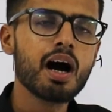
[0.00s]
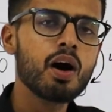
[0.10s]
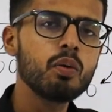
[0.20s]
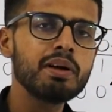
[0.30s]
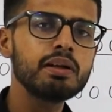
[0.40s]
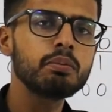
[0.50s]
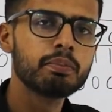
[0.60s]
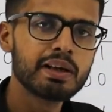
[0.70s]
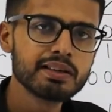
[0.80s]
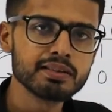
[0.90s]
How many
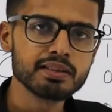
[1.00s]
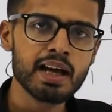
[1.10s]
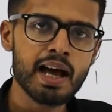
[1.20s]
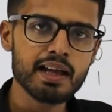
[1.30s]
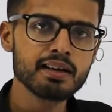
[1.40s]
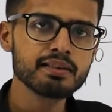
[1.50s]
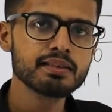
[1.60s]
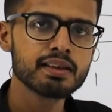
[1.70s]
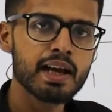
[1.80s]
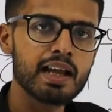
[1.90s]
bits
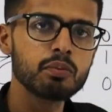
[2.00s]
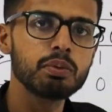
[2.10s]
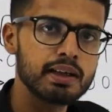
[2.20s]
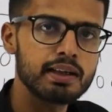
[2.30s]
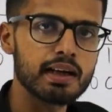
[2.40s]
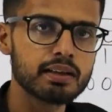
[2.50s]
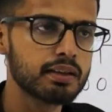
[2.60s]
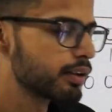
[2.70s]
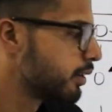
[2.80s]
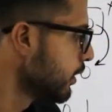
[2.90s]
errors can be
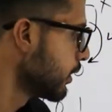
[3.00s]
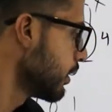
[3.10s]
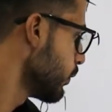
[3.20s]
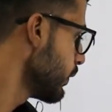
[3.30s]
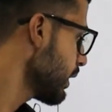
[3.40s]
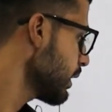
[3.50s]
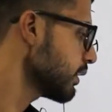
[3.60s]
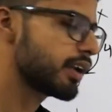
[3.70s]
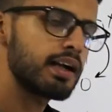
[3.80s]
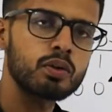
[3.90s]
detected? We can
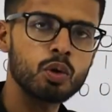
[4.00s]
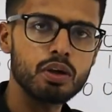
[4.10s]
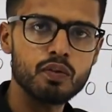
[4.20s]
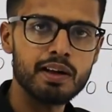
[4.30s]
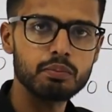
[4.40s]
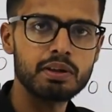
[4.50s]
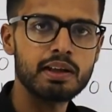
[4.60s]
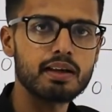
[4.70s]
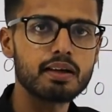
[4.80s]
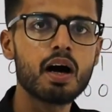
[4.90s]
correct only 1-bit
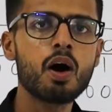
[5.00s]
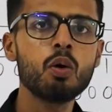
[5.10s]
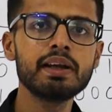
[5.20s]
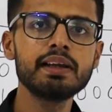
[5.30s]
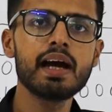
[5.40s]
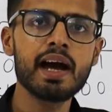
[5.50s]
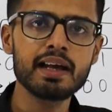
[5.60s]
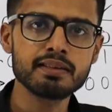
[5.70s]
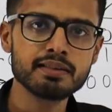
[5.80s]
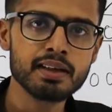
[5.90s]
error. How many
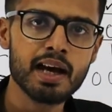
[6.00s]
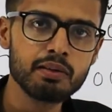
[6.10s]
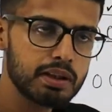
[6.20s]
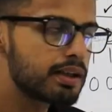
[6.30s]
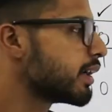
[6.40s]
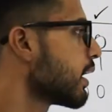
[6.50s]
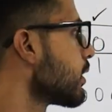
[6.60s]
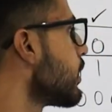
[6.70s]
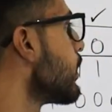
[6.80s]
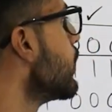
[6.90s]
errors can be
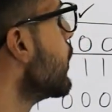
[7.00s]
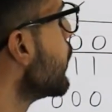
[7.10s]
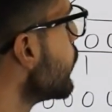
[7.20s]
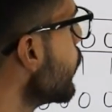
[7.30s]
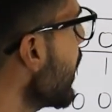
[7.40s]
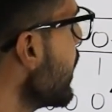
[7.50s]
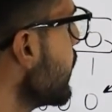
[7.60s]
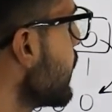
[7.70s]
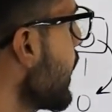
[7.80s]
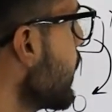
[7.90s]
detected? You can
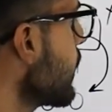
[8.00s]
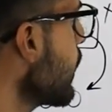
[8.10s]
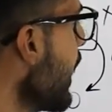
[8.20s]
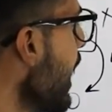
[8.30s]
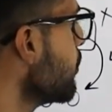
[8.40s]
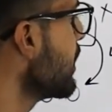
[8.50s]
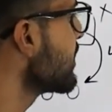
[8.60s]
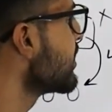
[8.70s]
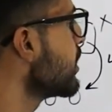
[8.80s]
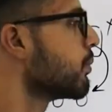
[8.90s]
detect
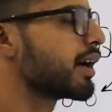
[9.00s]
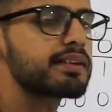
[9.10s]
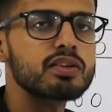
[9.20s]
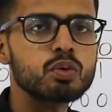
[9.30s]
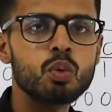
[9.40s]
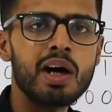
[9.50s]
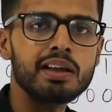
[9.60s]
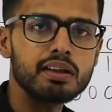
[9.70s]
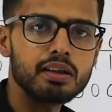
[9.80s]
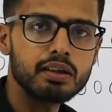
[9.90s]
MHD minus
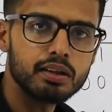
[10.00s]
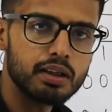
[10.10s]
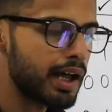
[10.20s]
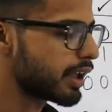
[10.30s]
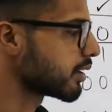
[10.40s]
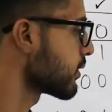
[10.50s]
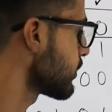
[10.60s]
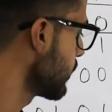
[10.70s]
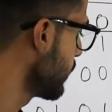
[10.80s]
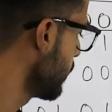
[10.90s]
1
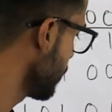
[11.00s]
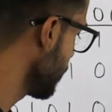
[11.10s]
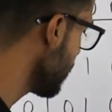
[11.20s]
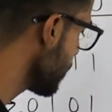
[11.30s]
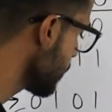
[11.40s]
errors. That